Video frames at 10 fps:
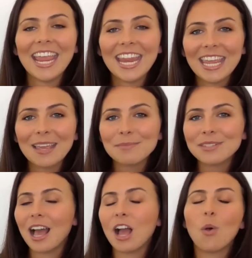
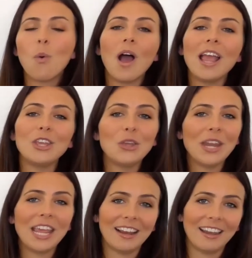Idioms are quite
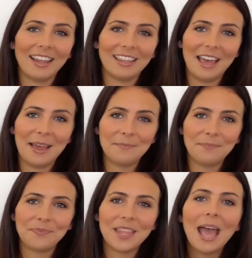unique like that.
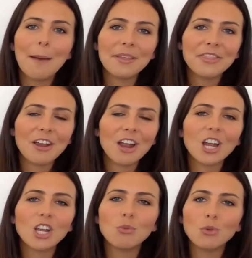But there
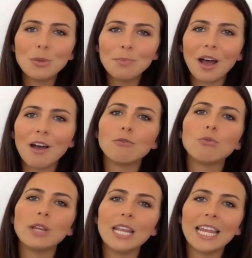are a group
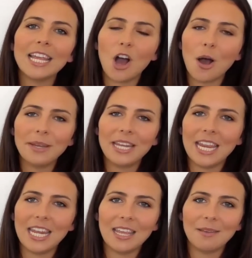of really common
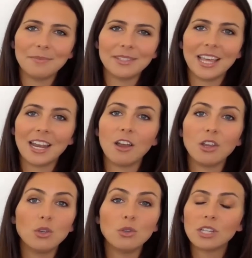idioms that are
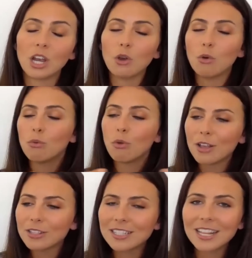used
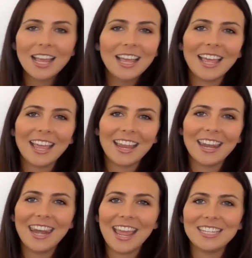across
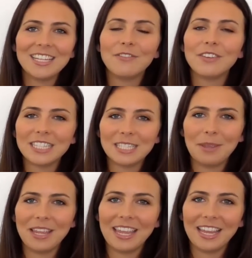native
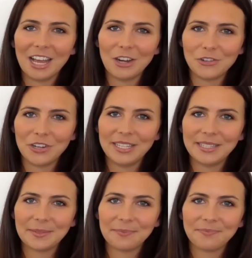speaking countries.